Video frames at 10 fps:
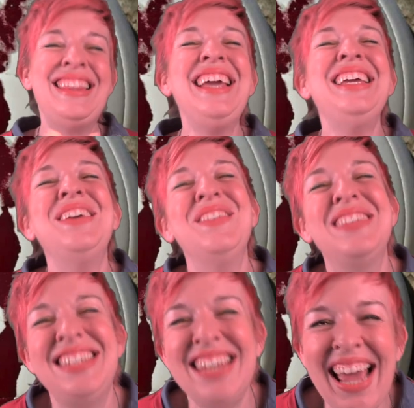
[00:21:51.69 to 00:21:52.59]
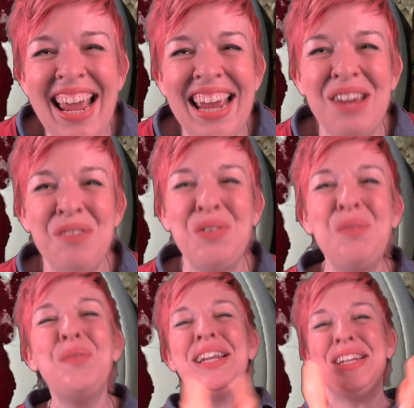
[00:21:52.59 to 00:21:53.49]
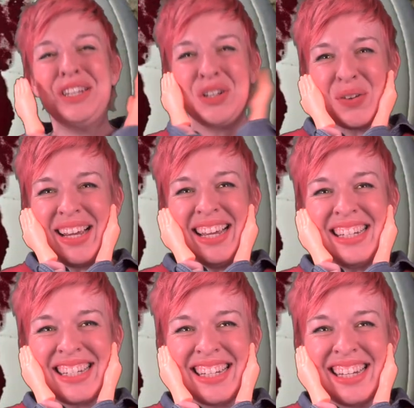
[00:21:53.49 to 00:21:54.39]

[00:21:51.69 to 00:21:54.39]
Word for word: Thank you, Dave. What a treat.